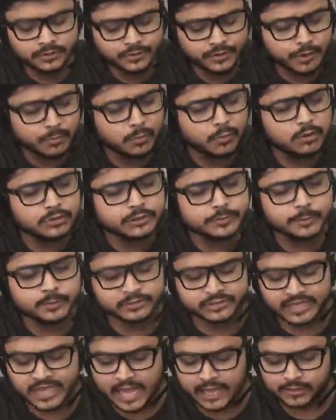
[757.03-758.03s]
there are
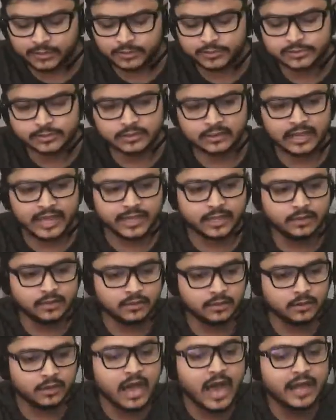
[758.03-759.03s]
multiple channels. Like,
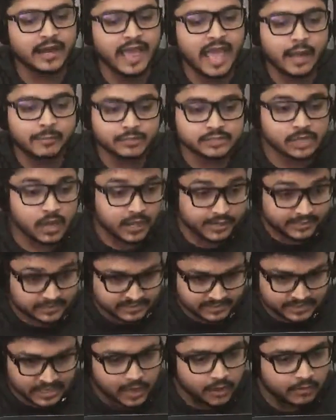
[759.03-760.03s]
you got Amazon
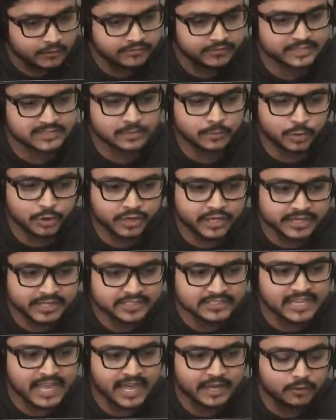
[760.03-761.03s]
itself is a
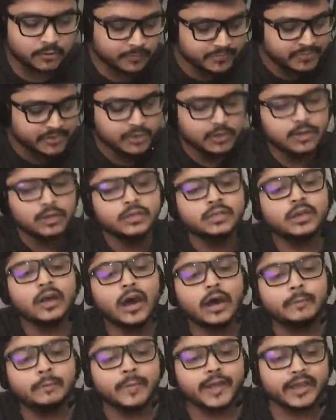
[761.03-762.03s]
marketing channel. You
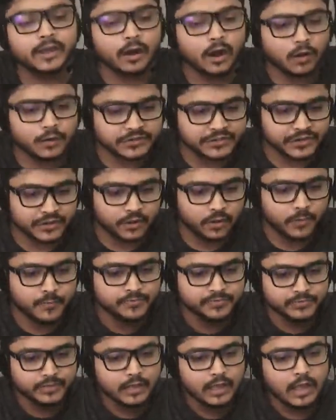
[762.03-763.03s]
got Big
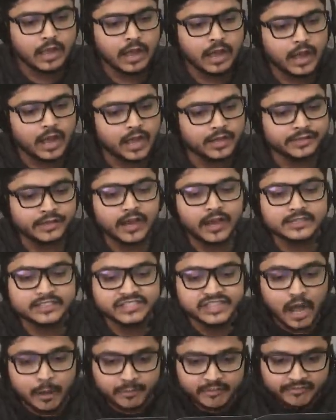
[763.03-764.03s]
Cartel. You got
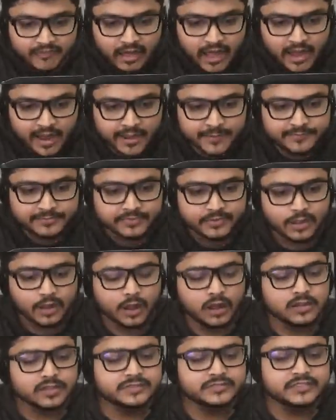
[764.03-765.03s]
Shopify.
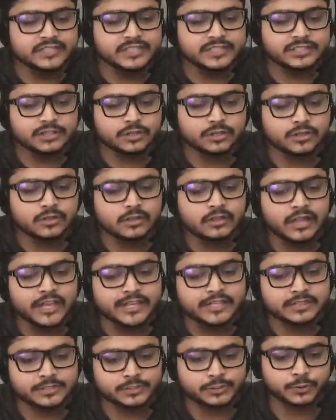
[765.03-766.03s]
All of these are
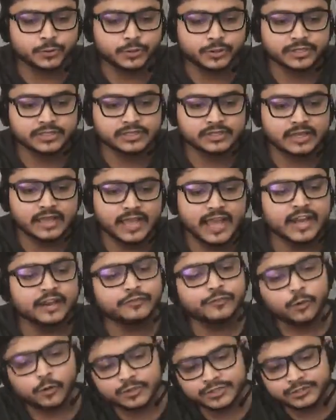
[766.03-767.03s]
linked stores. And
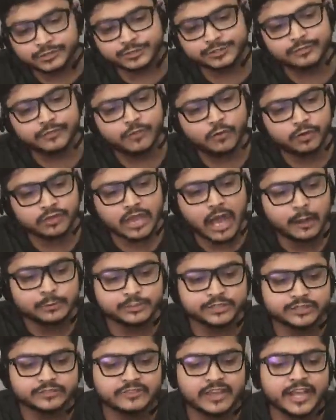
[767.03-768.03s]
of course, there's the fourth
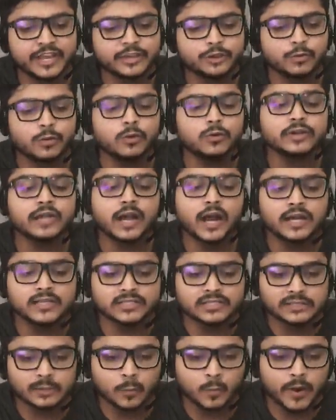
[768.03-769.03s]
option of getting your own
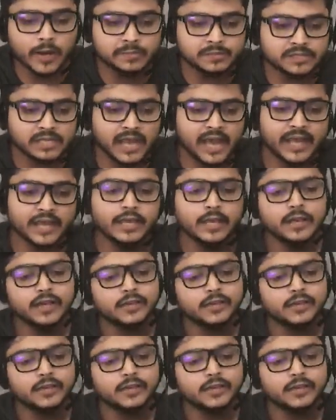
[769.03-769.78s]
custom website